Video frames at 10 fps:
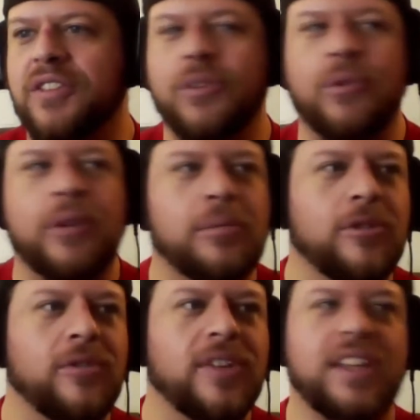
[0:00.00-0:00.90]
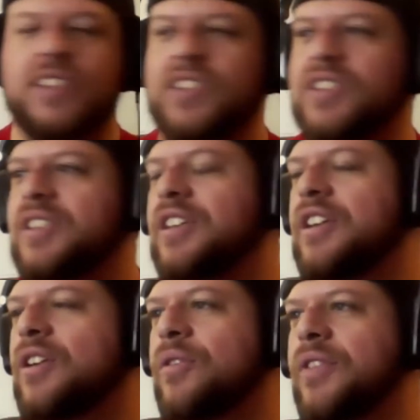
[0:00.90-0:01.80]
the Thor movies,
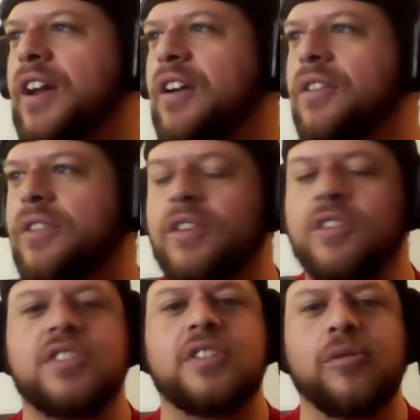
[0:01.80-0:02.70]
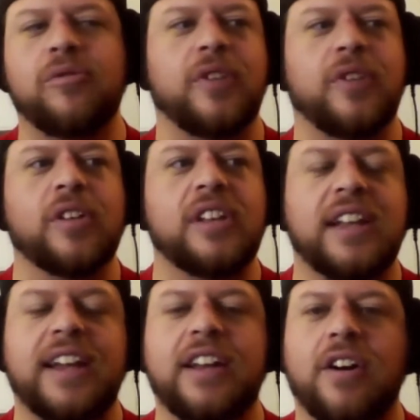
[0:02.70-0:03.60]
they're still
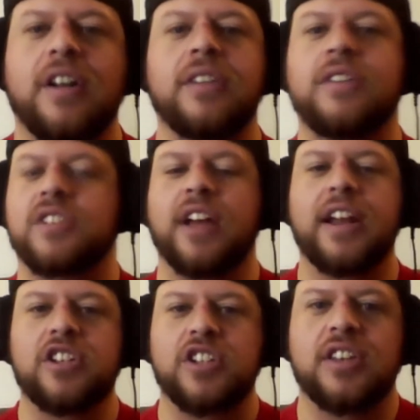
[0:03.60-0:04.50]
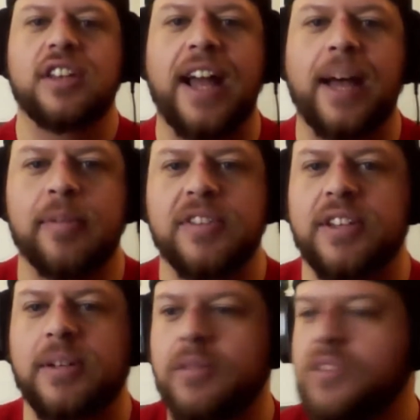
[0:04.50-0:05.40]
fairly lighthearted. There's a lot of shit that
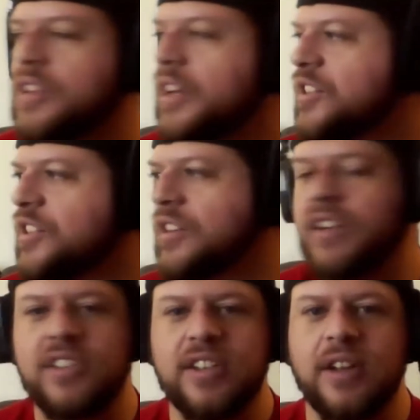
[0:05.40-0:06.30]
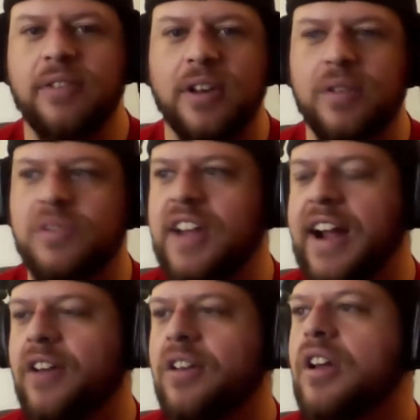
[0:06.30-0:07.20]
happens in them. There's a lot of serious stuff that goes
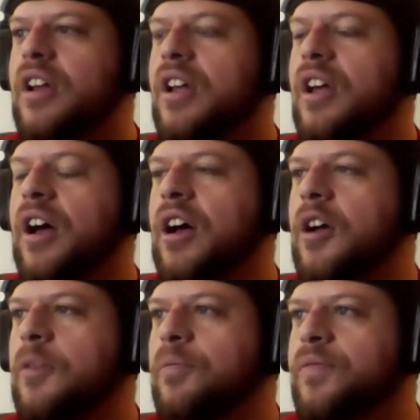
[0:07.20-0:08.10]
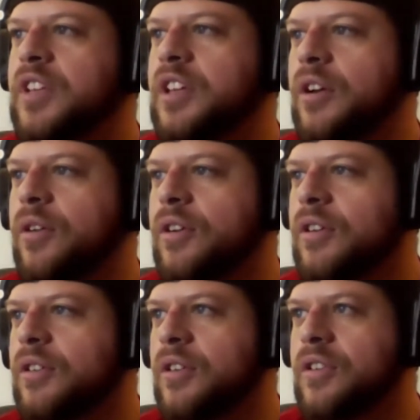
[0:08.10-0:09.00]
down.
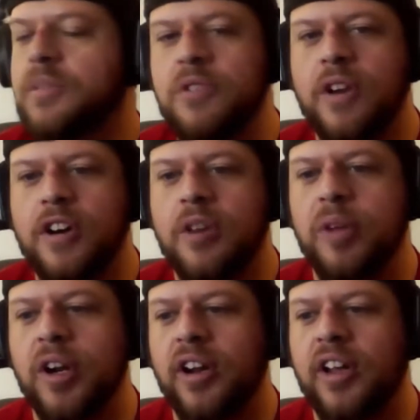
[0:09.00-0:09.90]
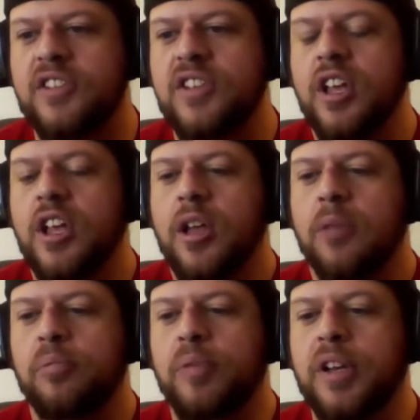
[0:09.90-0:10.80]
There are some darker periods,
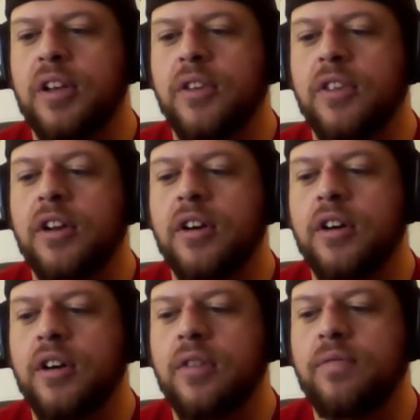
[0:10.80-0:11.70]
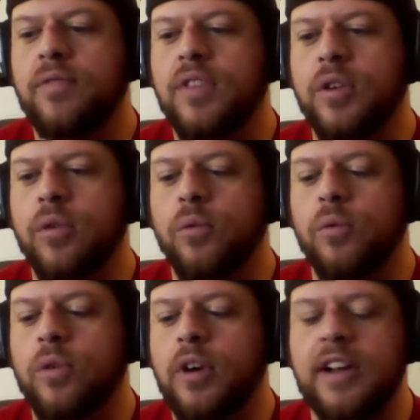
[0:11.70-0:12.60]
but
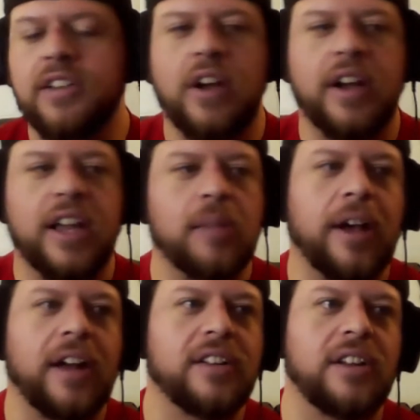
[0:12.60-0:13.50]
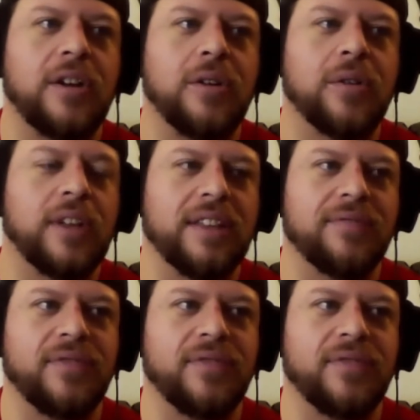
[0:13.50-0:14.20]
we're not talking about like